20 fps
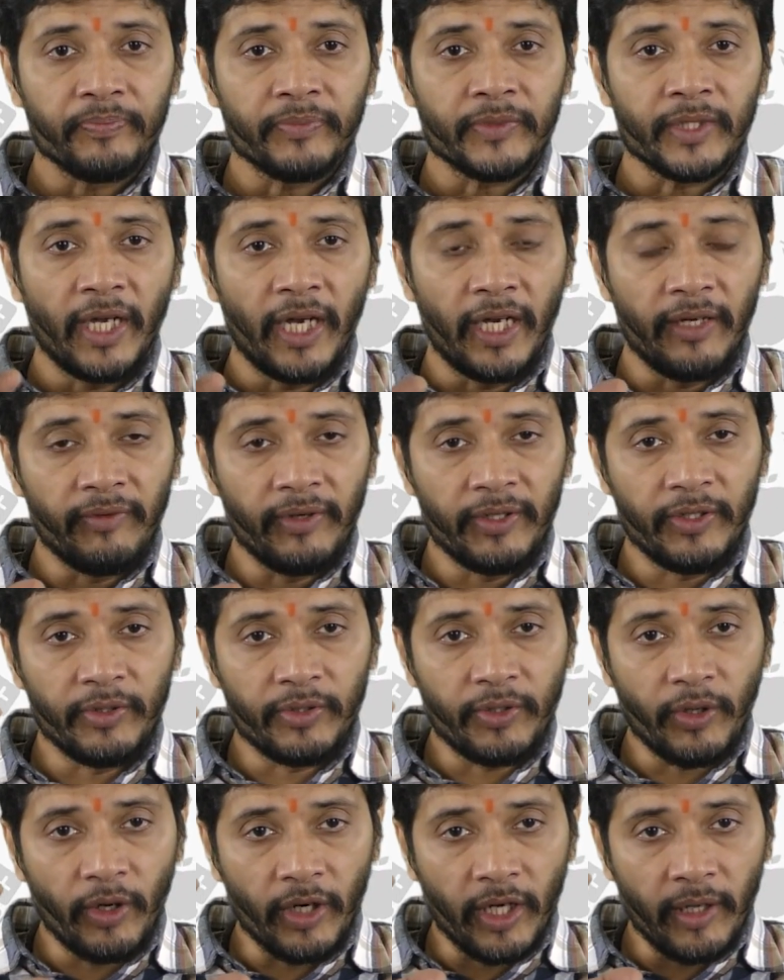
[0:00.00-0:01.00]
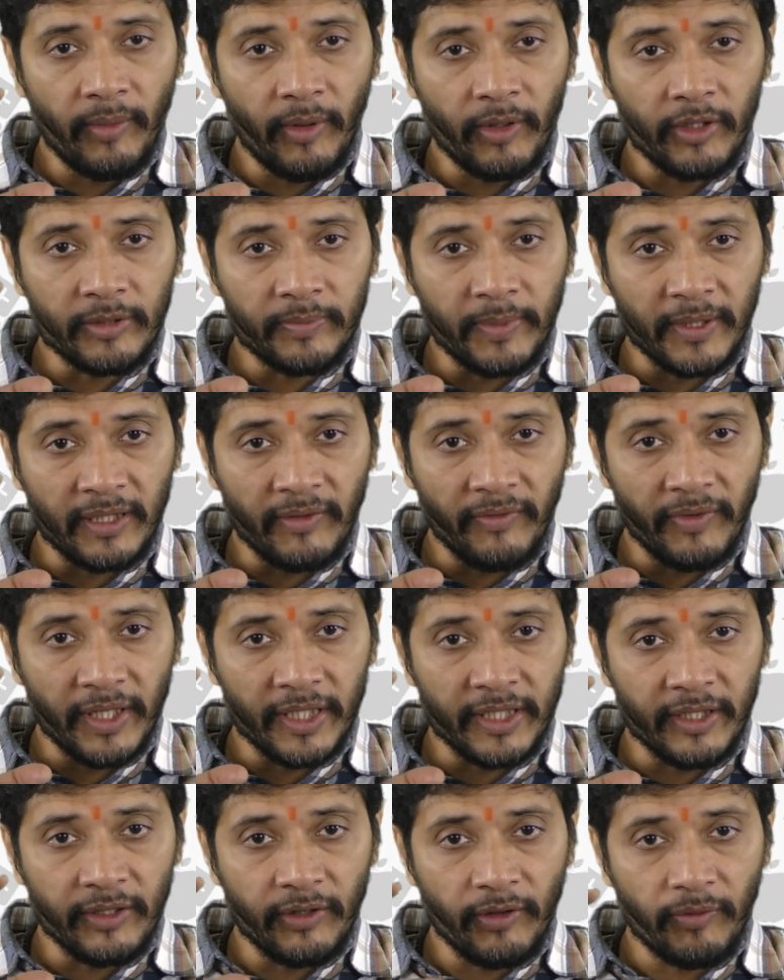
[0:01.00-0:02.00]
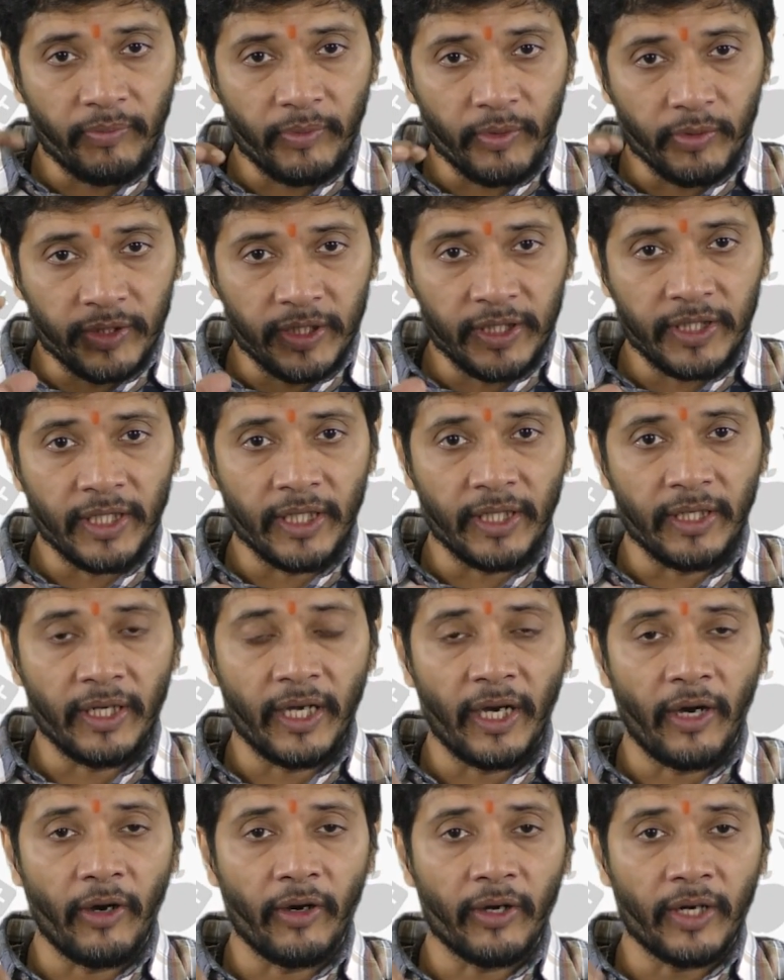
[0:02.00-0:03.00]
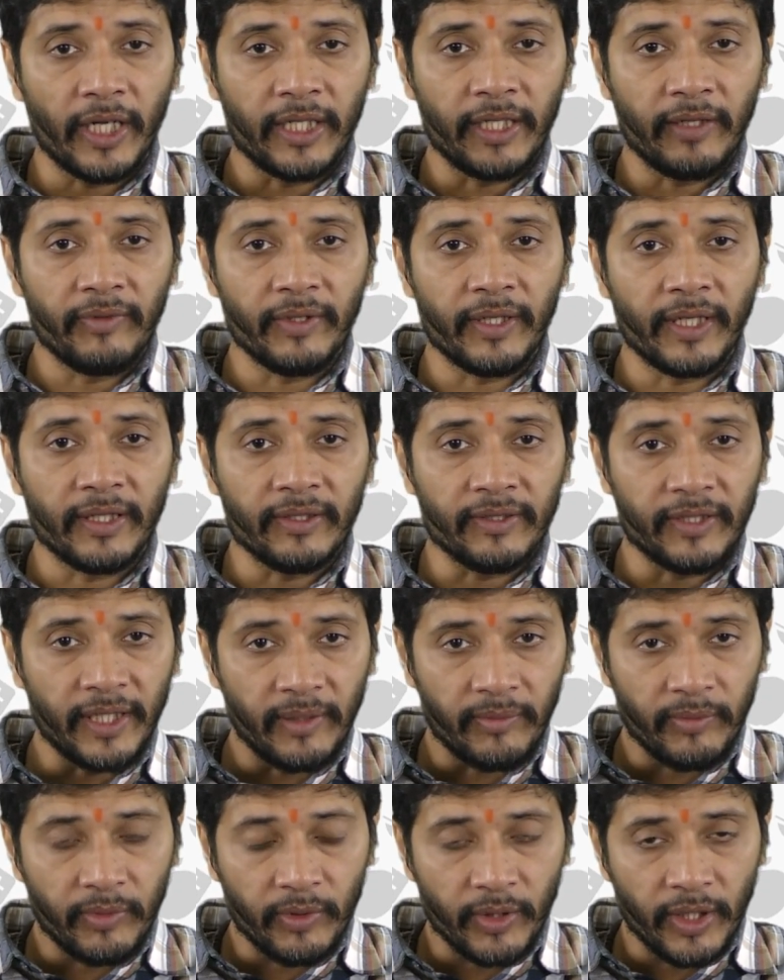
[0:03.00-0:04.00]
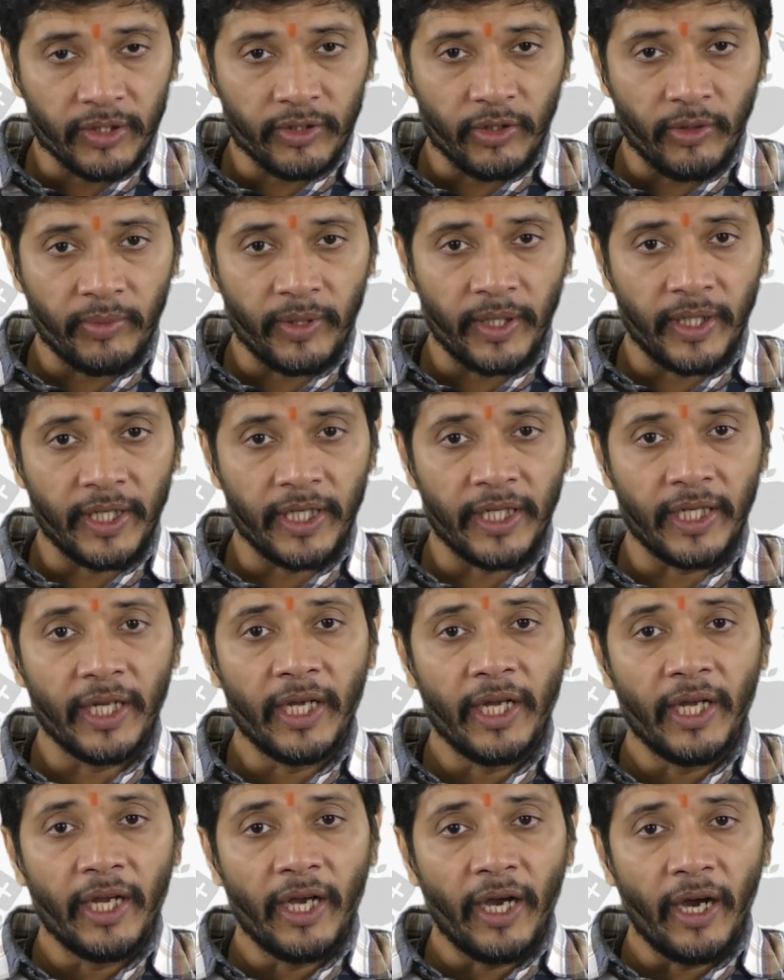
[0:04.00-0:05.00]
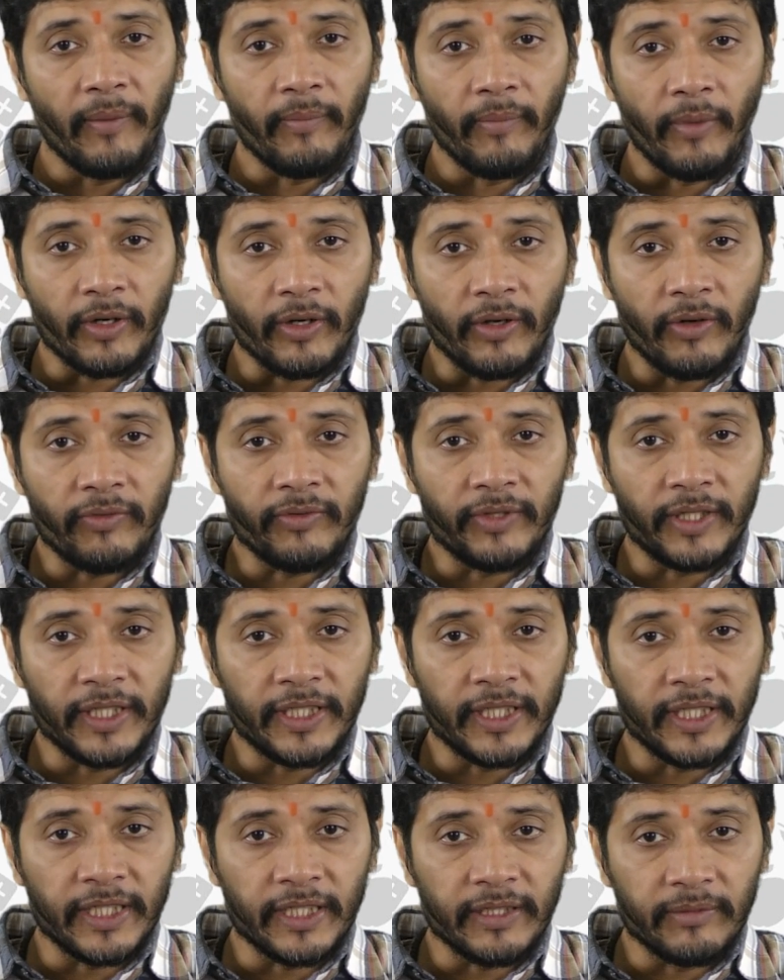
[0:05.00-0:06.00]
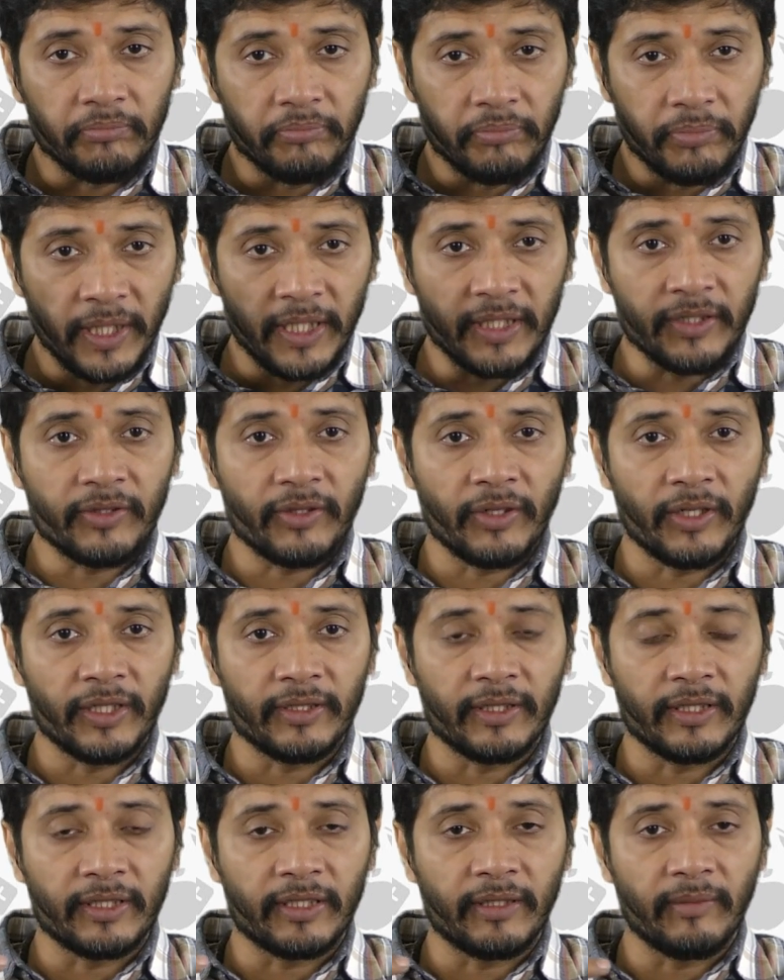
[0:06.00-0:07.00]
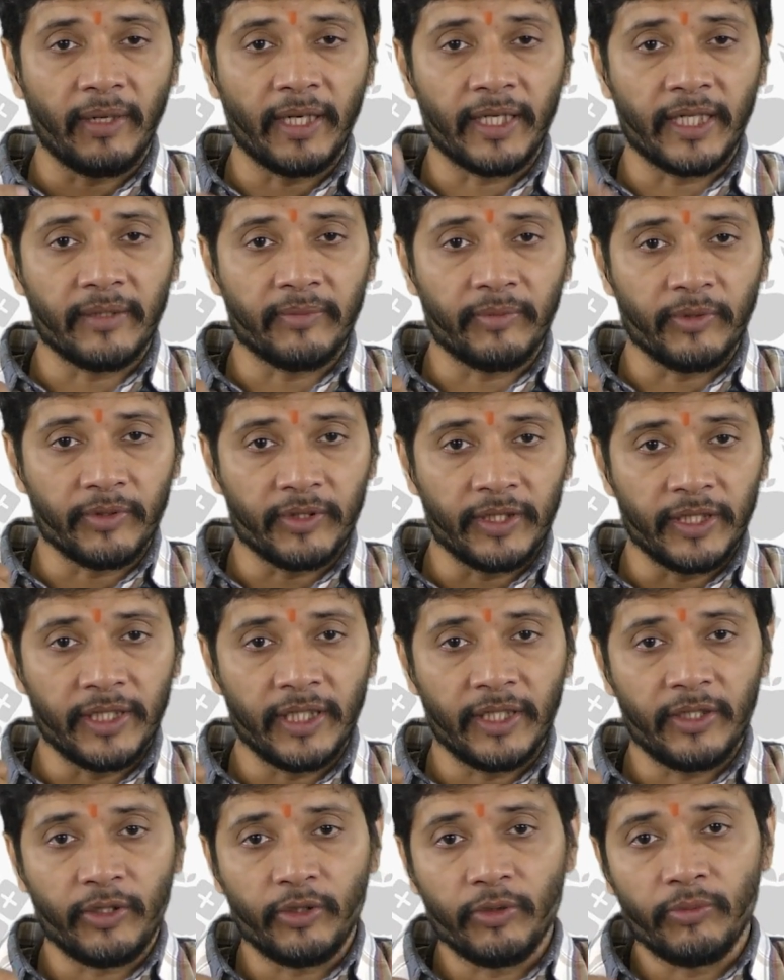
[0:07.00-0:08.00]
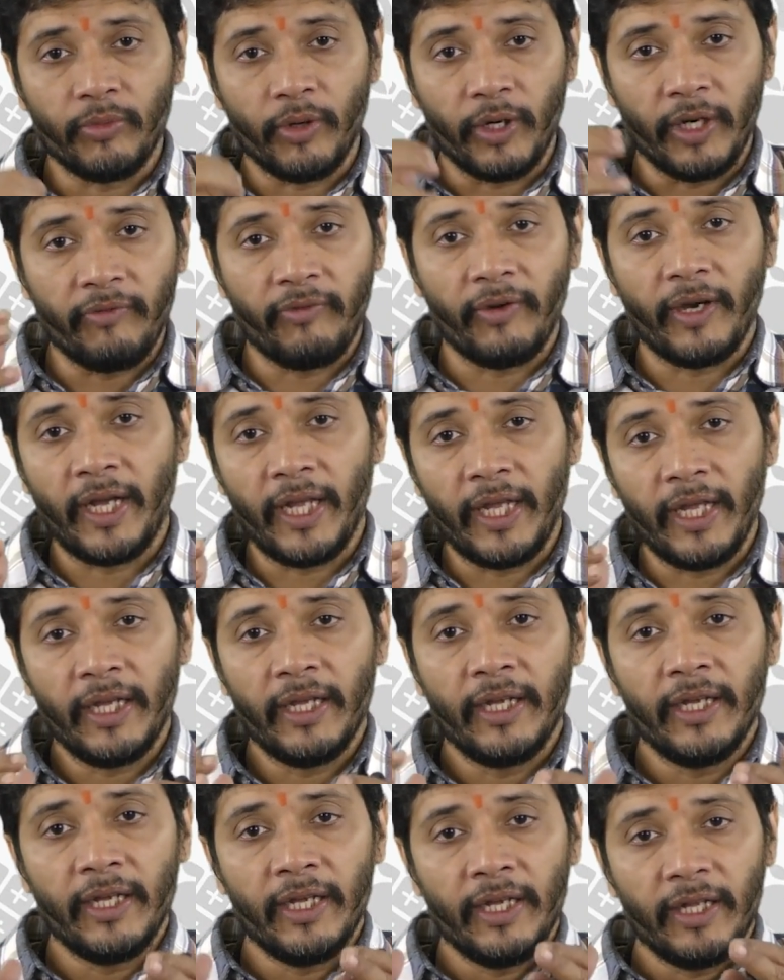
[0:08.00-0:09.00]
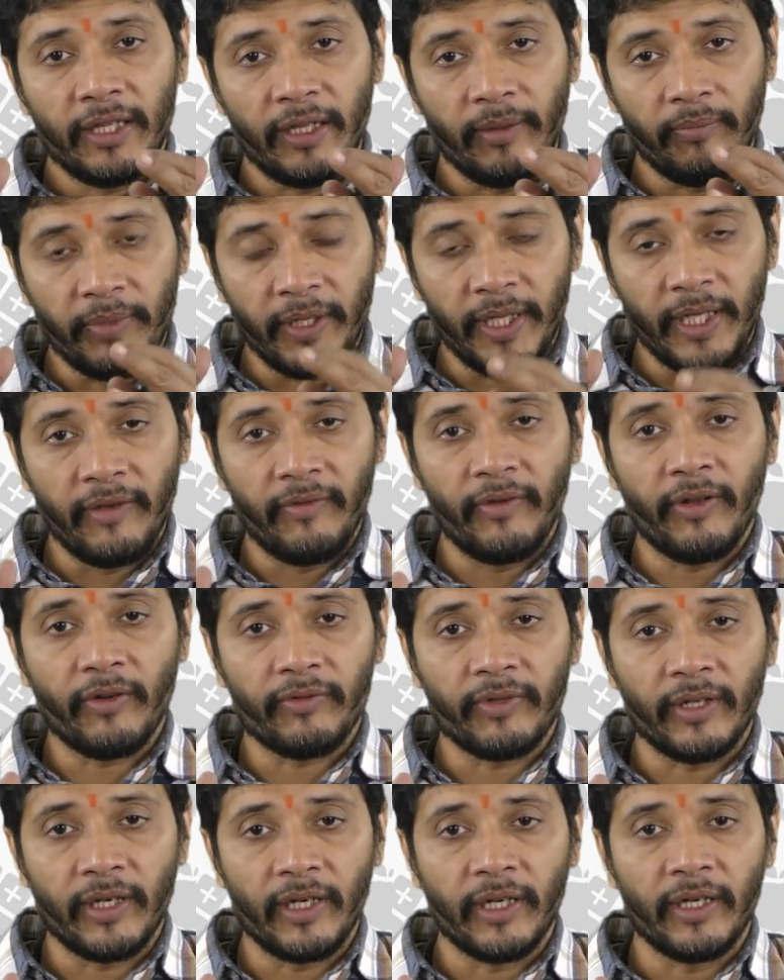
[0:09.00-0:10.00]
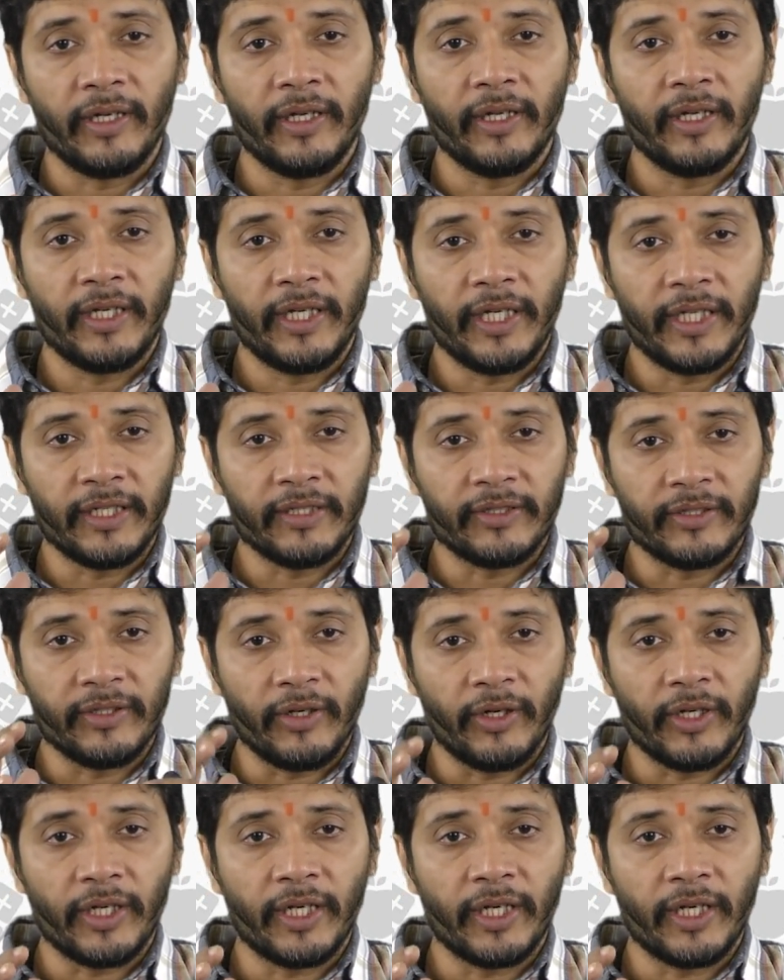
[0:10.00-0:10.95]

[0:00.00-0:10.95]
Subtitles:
And when we talk about specification of procedure, or rather we can say the modus operandi, a model of teaching is based on a systematic procedure to modify the behavior of the learner. It is not